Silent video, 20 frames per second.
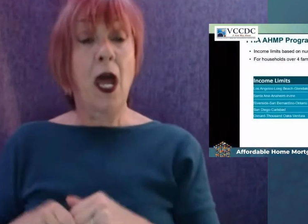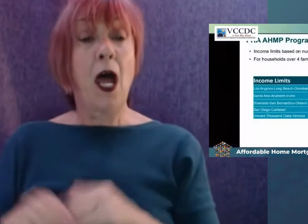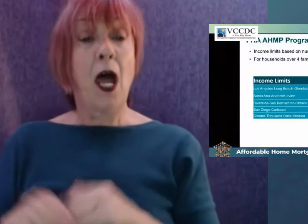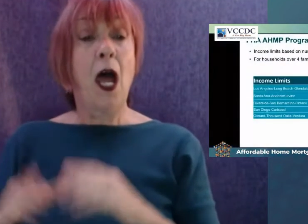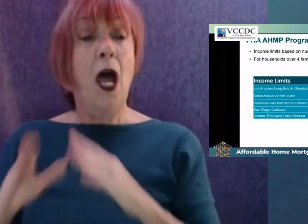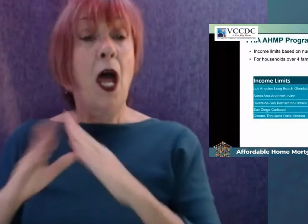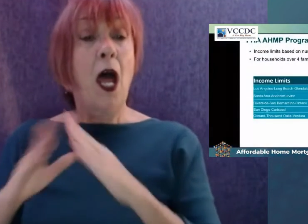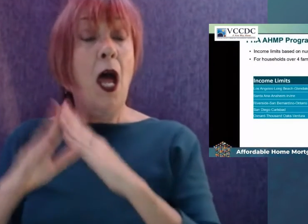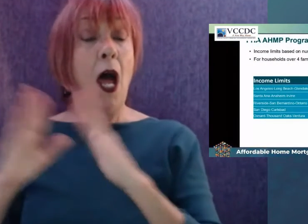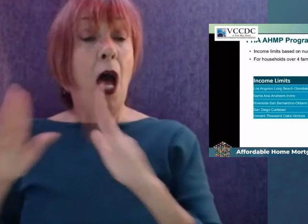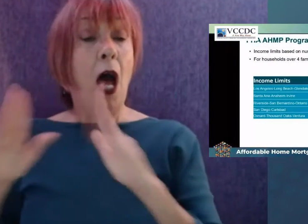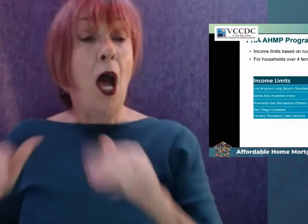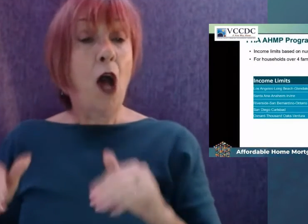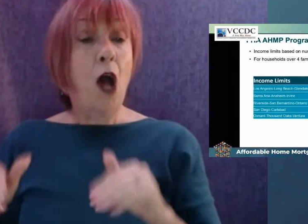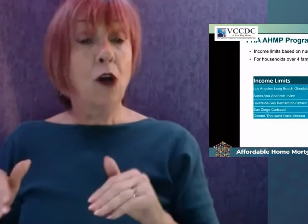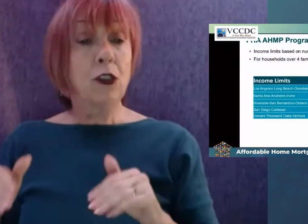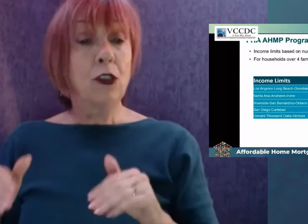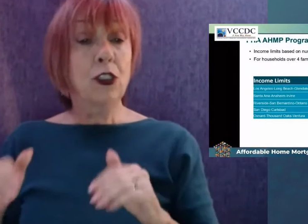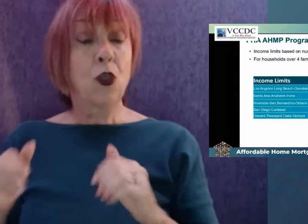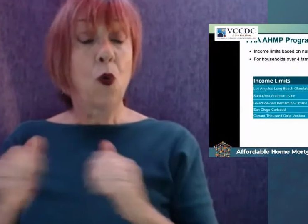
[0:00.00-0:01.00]
or for four
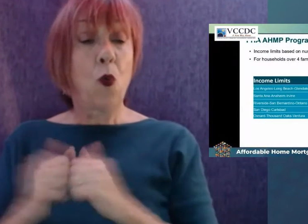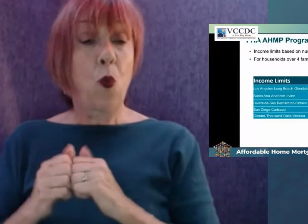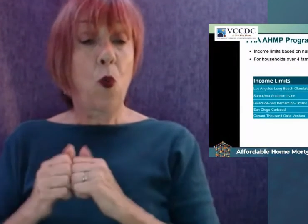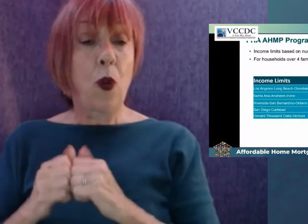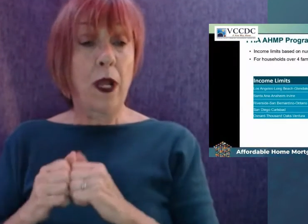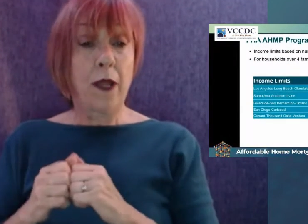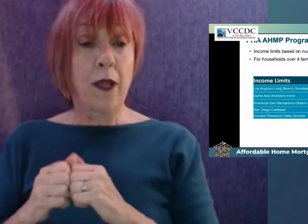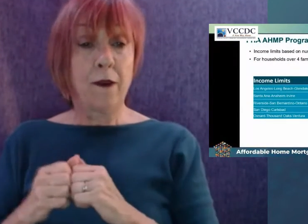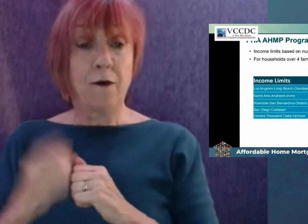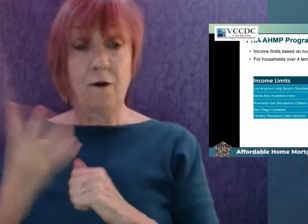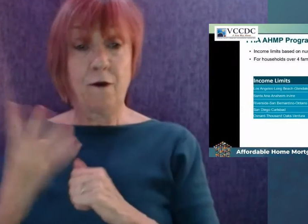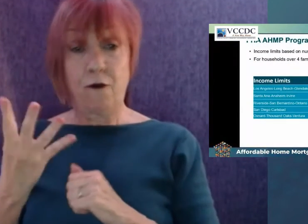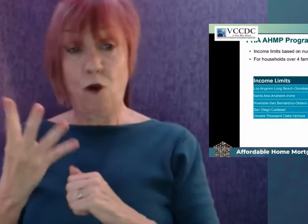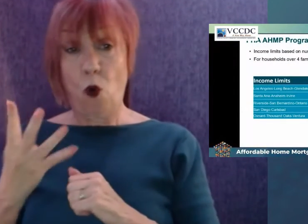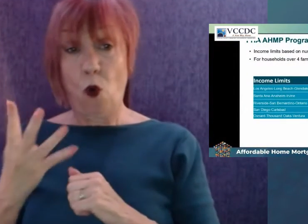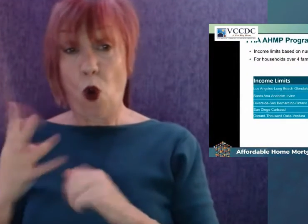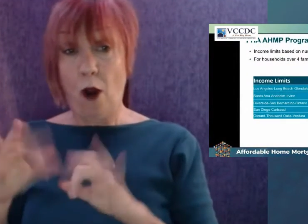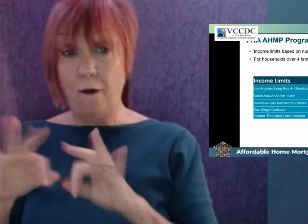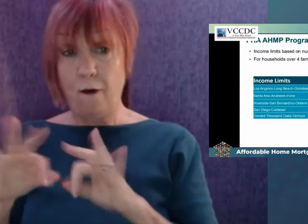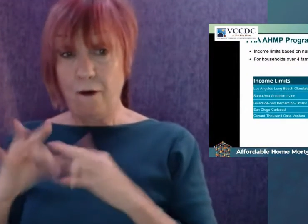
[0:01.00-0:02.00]
family members,
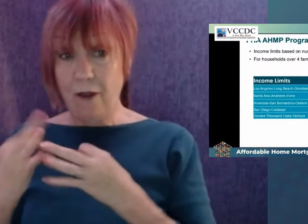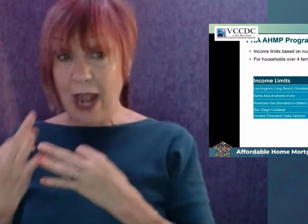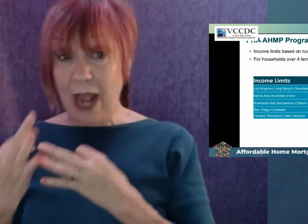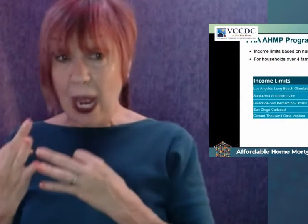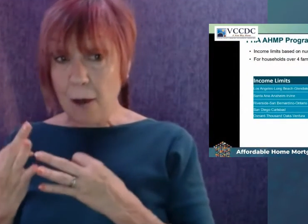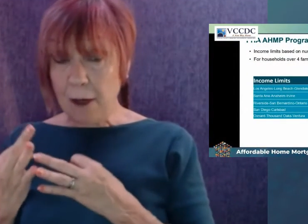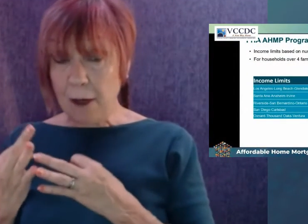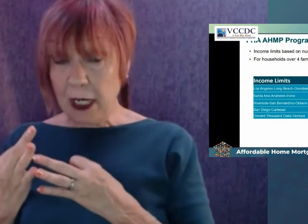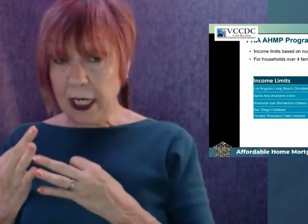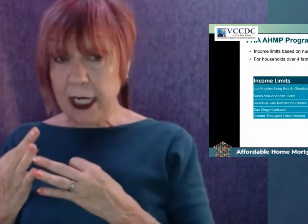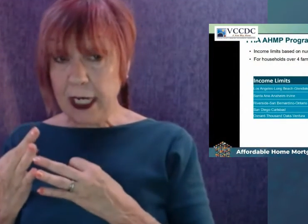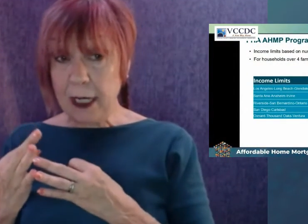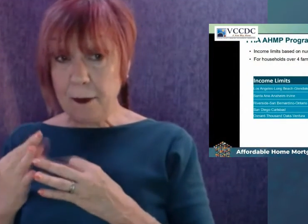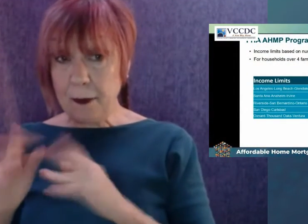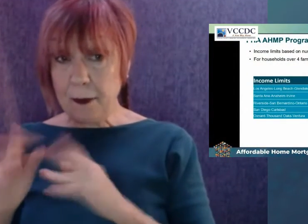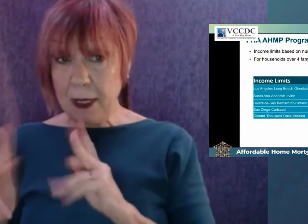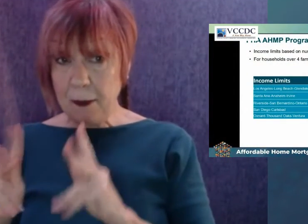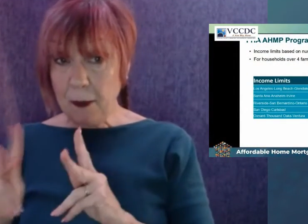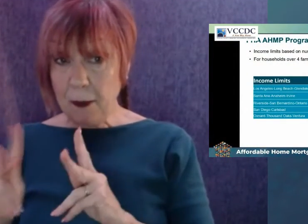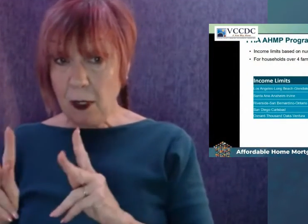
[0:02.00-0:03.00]
4-person
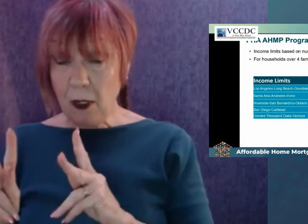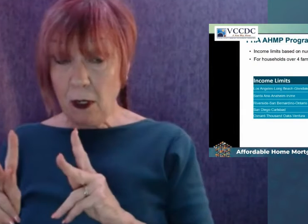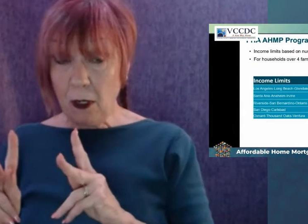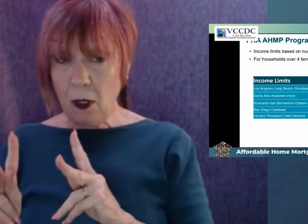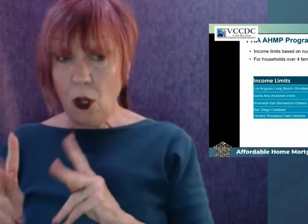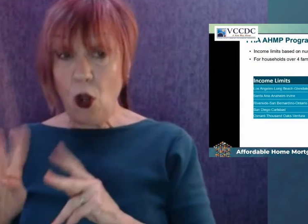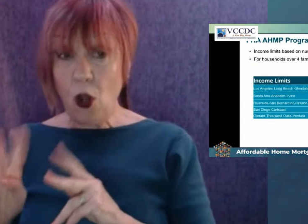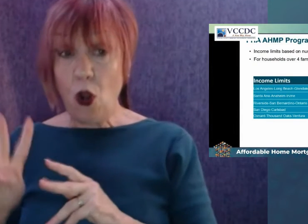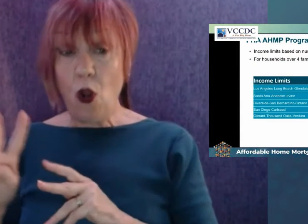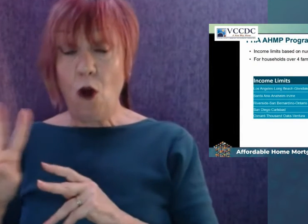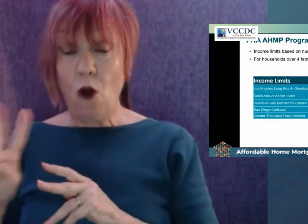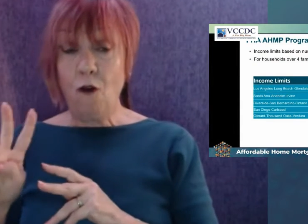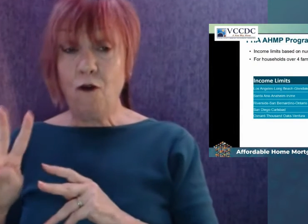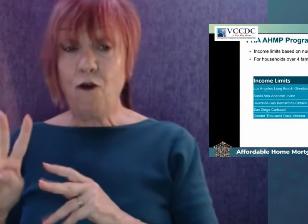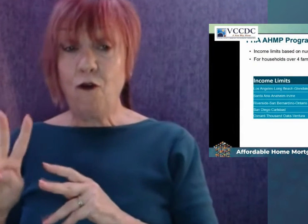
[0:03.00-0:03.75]
limits will apply.